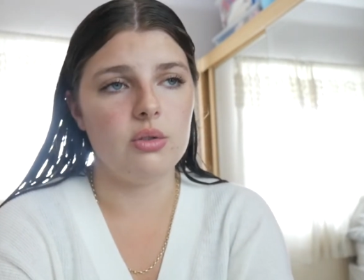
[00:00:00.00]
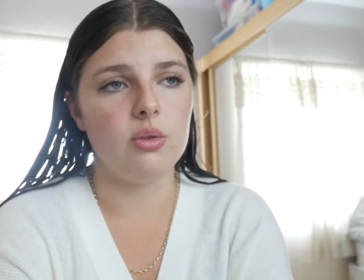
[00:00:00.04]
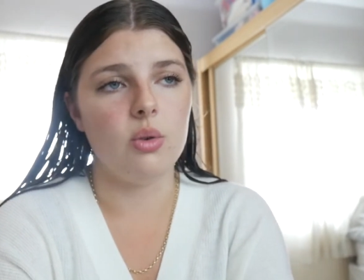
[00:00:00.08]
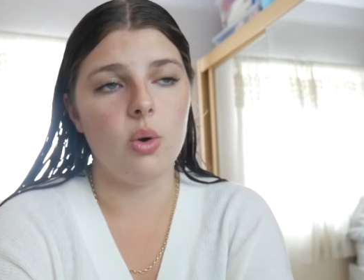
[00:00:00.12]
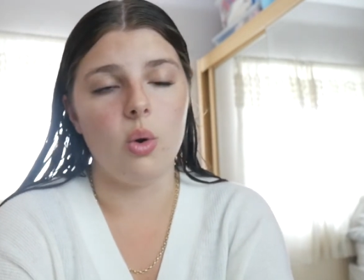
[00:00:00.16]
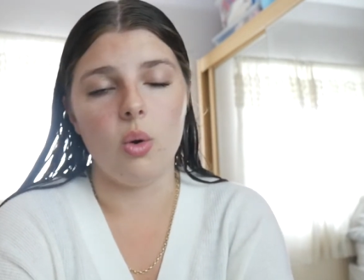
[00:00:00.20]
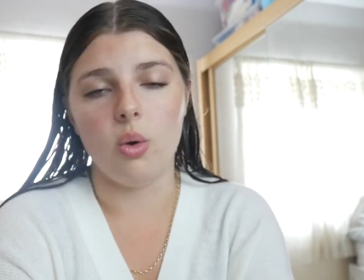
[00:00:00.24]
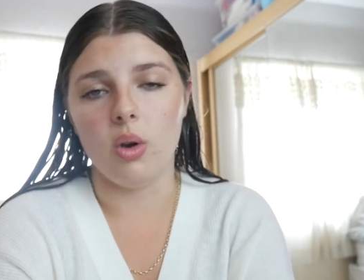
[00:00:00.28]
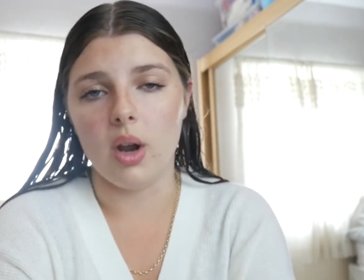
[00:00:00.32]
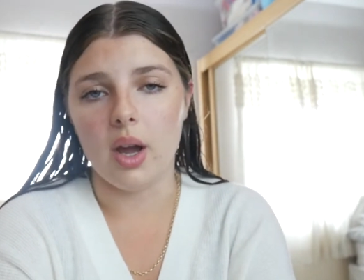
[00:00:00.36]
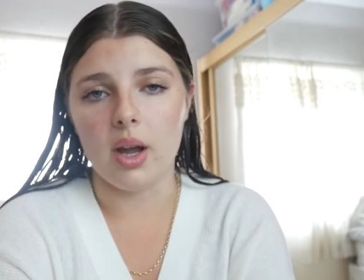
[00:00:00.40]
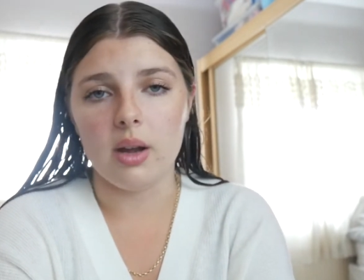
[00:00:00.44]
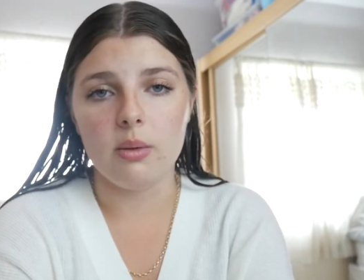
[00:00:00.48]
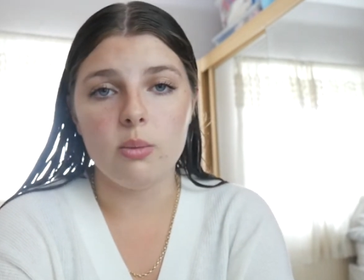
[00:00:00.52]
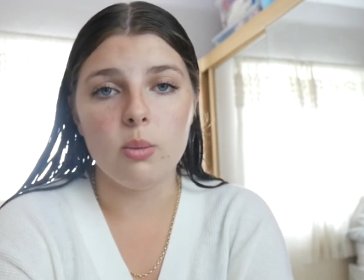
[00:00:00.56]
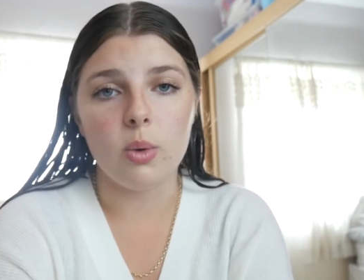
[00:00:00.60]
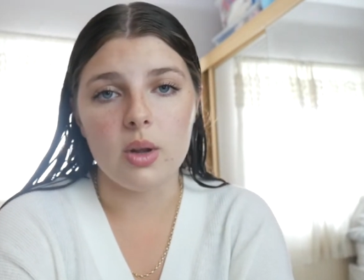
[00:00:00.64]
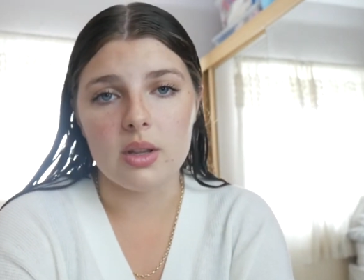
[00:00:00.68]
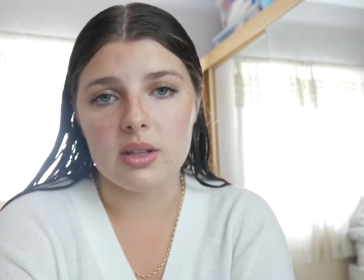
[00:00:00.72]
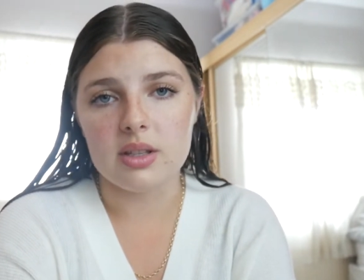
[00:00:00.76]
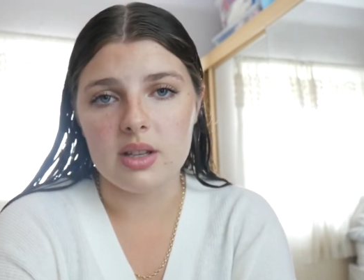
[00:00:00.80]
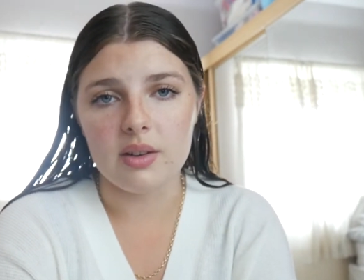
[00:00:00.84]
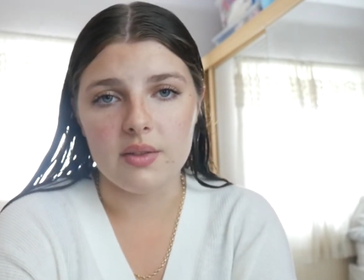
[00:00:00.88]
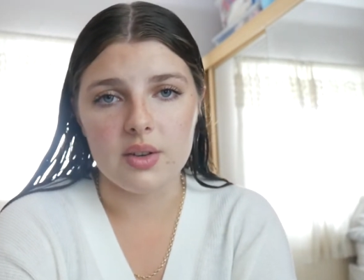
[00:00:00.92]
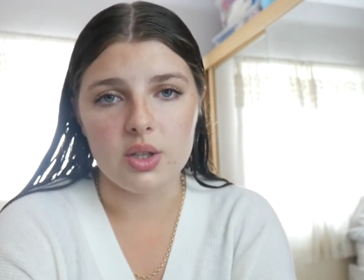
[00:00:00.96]
or like
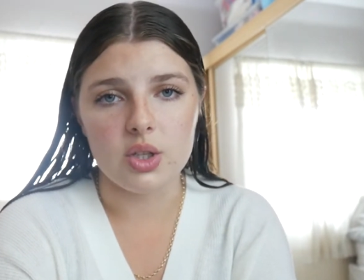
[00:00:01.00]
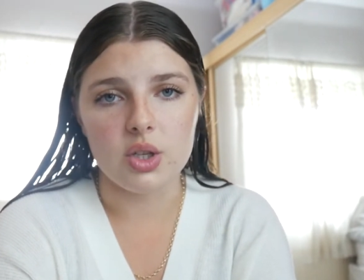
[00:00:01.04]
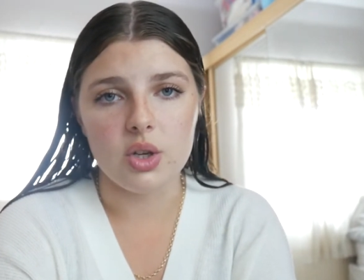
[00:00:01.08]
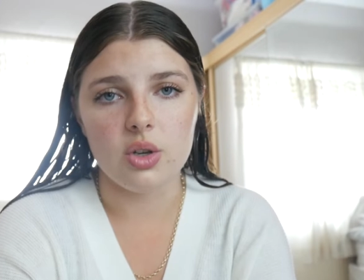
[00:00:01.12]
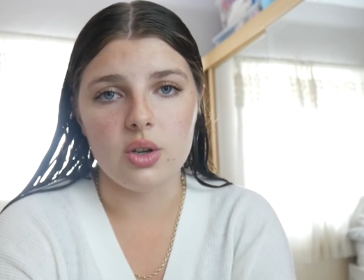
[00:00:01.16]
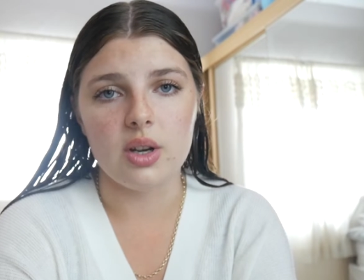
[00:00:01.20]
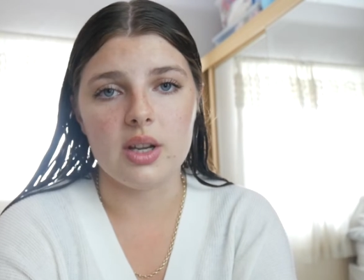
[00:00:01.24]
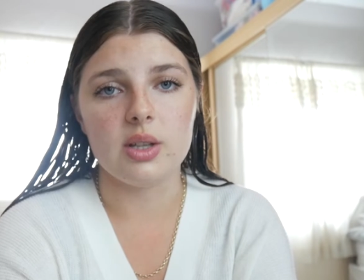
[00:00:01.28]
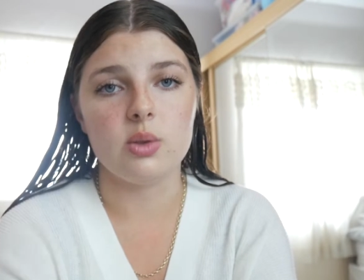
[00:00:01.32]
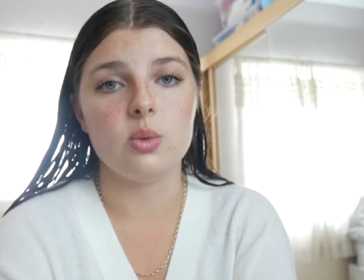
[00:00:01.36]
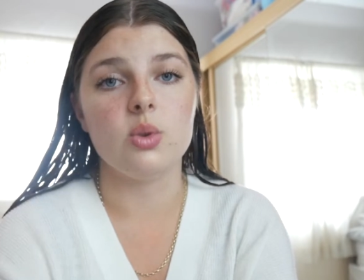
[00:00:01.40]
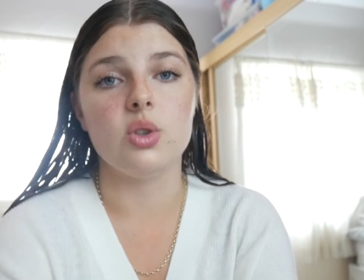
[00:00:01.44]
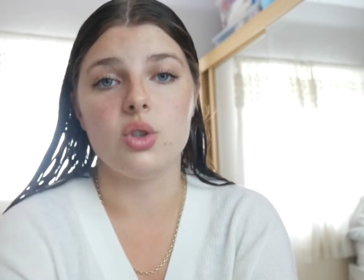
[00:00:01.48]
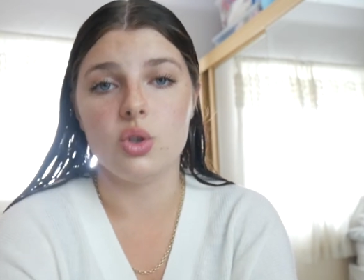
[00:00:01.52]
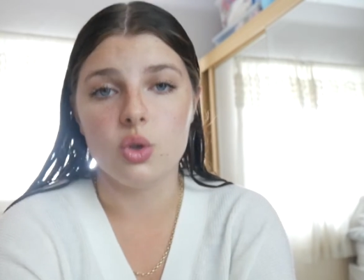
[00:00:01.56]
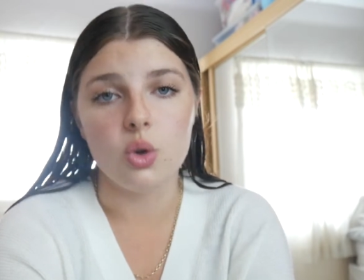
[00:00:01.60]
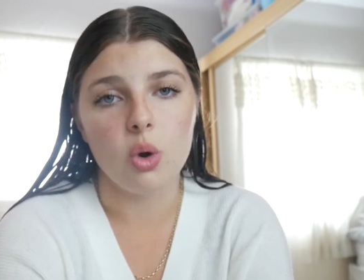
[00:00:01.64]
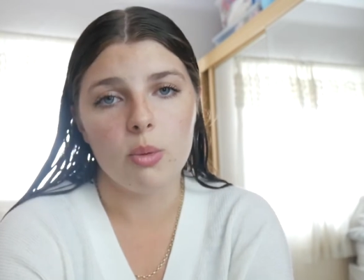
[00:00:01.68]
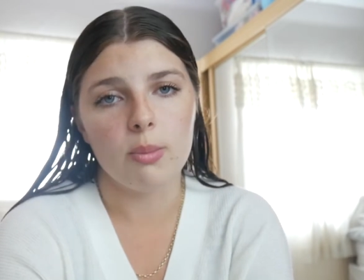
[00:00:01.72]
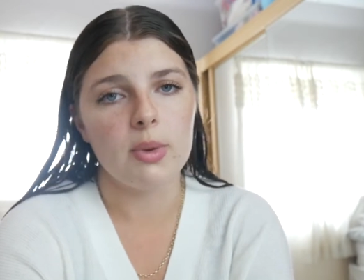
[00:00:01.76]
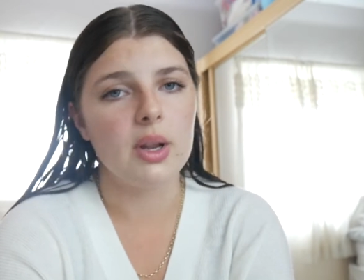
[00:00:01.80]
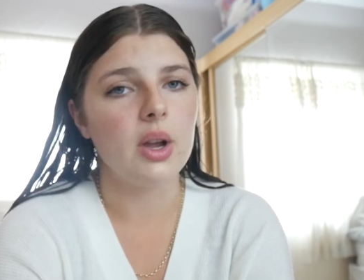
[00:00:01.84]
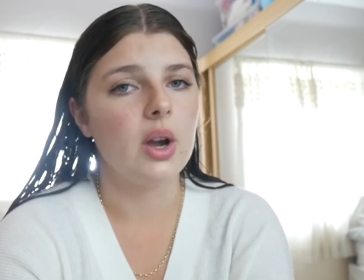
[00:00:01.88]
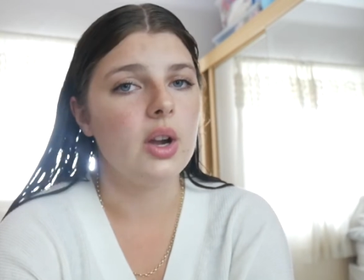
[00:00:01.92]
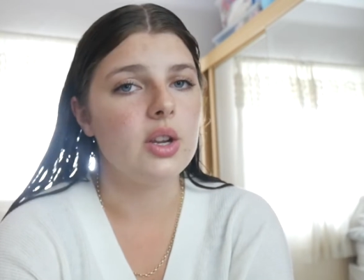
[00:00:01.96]
once every 2 days, which
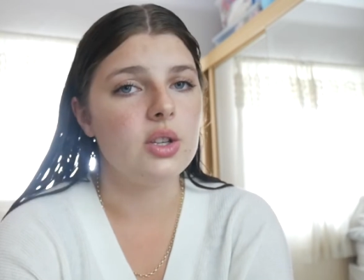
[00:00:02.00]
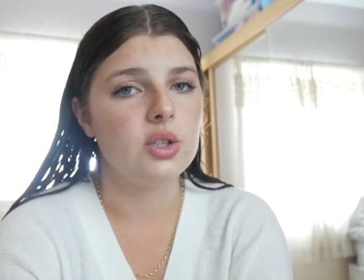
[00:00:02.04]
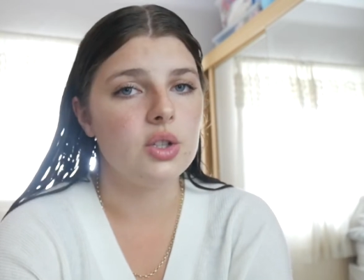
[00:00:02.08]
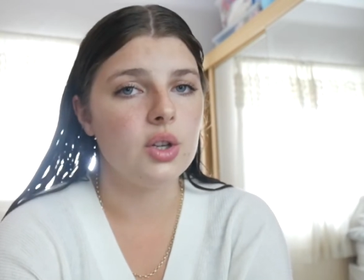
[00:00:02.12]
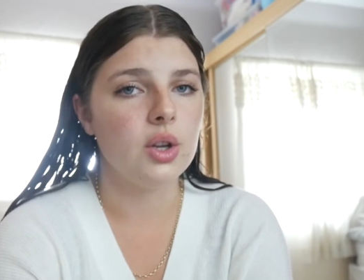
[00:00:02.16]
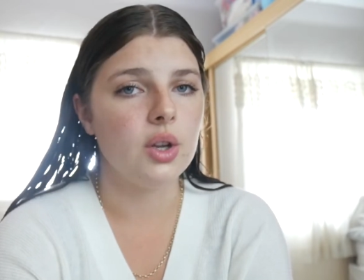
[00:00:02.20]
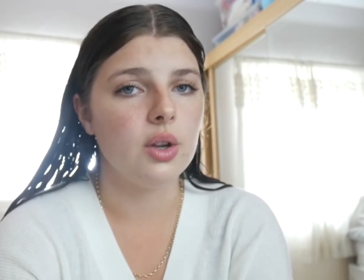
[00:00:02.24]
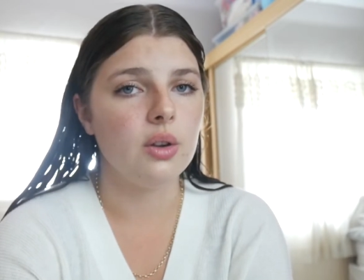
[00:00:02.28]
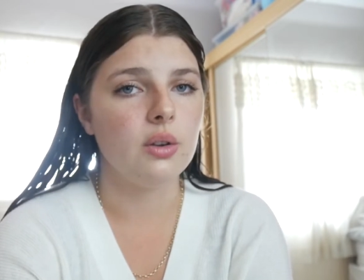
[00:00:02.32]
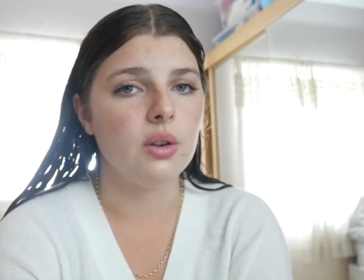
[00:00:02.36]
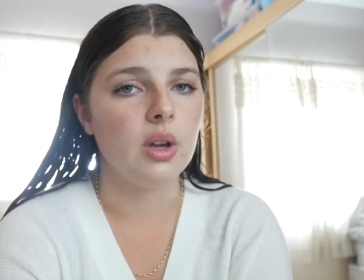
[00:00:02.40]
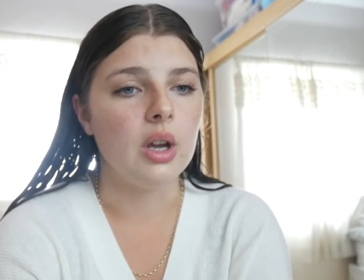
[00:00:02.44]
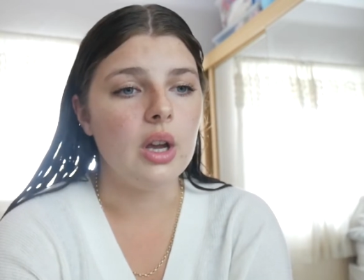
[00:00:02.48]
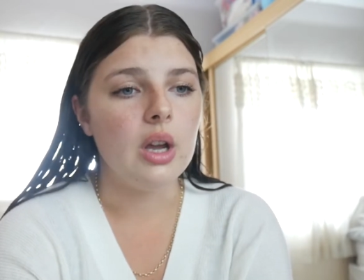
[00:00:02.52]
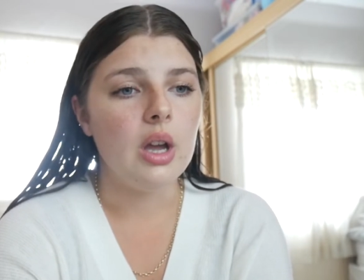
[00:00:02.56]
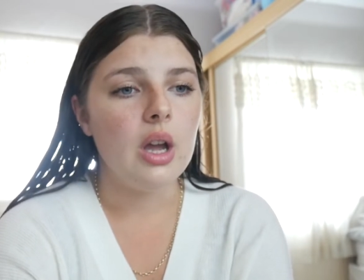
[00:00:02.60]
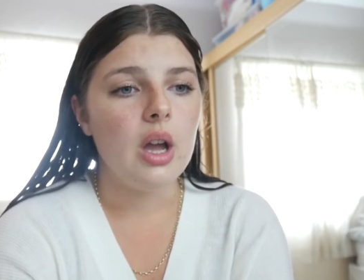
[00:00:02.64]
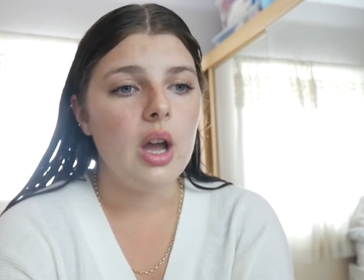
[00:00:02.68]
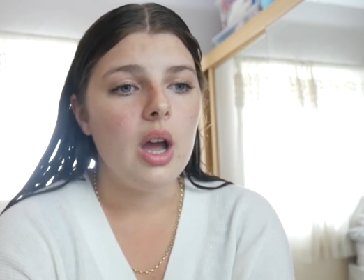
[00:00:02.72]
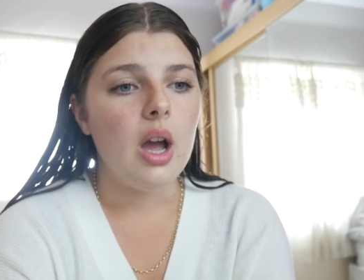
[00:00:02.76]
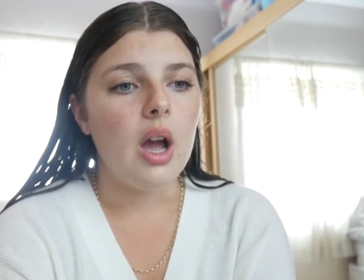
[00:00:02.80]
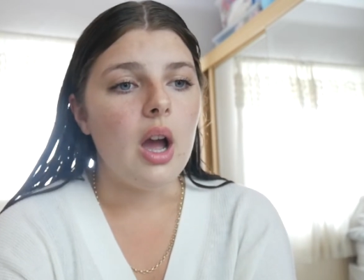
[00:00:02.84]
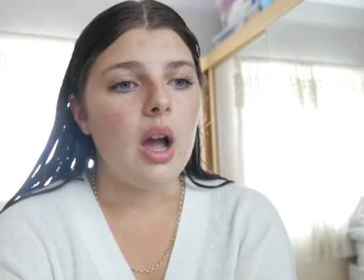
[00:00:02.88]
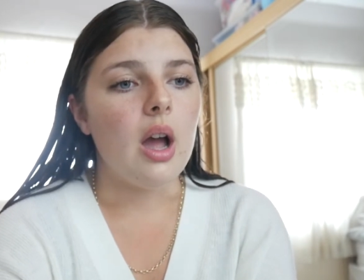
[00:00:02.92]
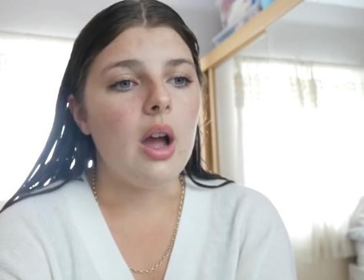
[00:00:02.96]
normally I do,
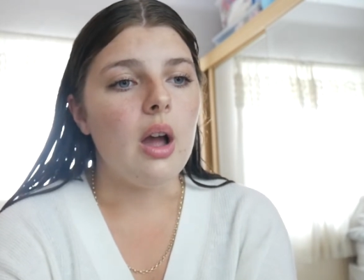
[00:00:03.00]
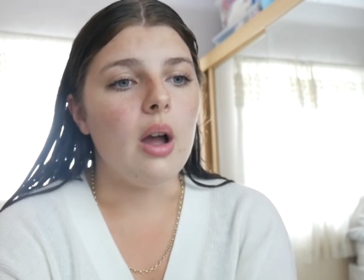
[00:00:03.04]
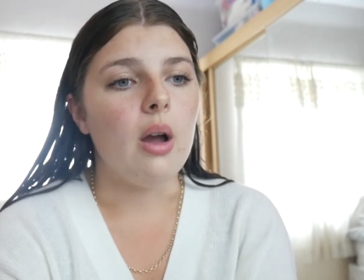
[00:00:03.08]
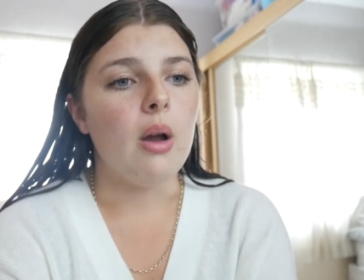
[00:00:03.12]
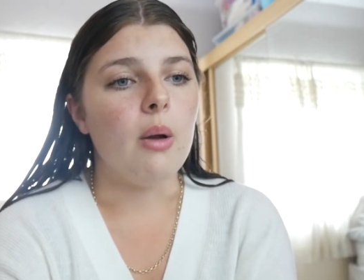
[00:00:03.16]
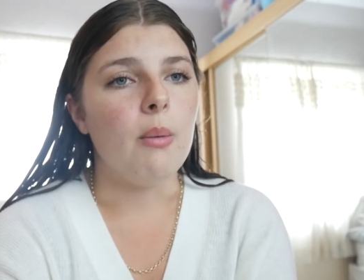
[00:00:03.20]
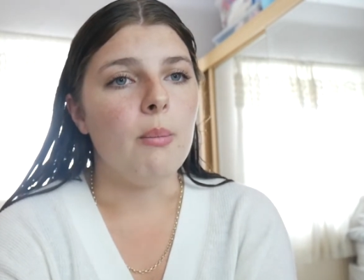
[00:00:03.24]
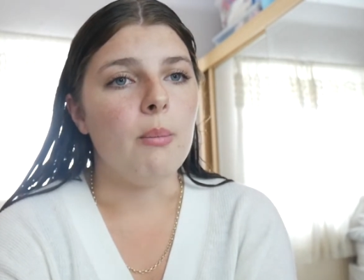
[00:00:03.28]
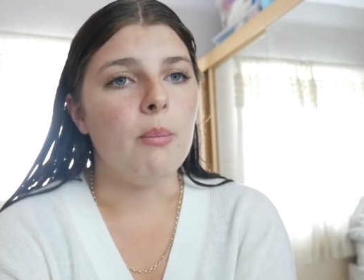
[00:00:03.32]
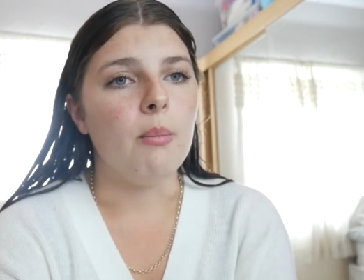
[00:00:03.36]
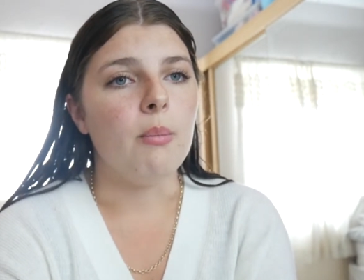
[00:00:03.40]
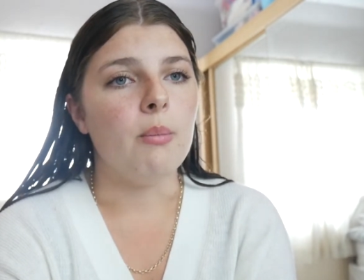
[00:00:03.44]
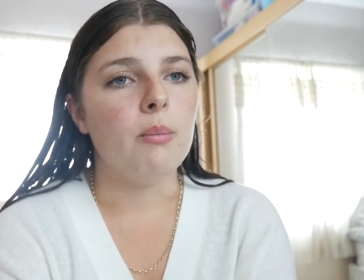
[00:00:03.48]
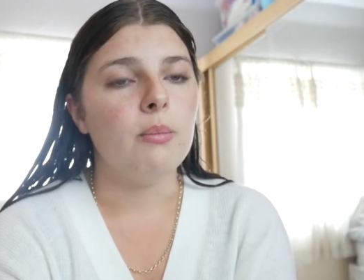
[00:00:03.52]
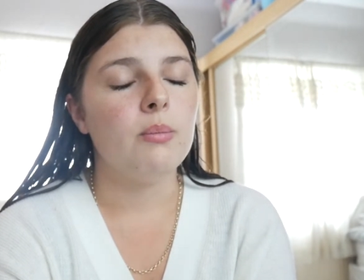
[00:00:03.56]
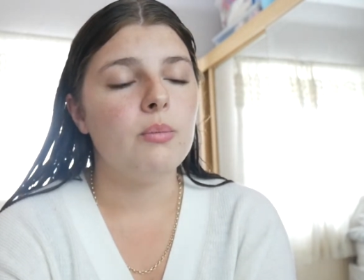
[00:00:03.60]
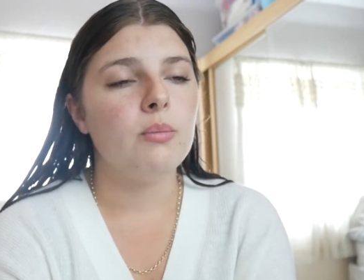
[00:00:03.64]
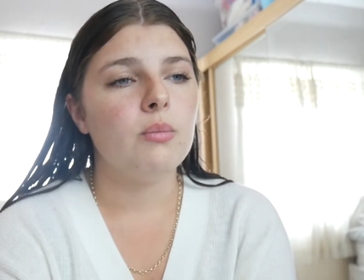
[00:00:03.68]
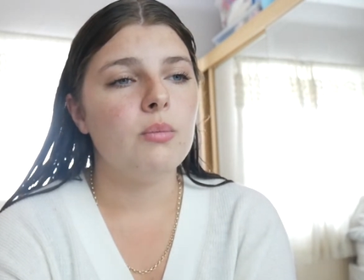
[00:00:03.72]
and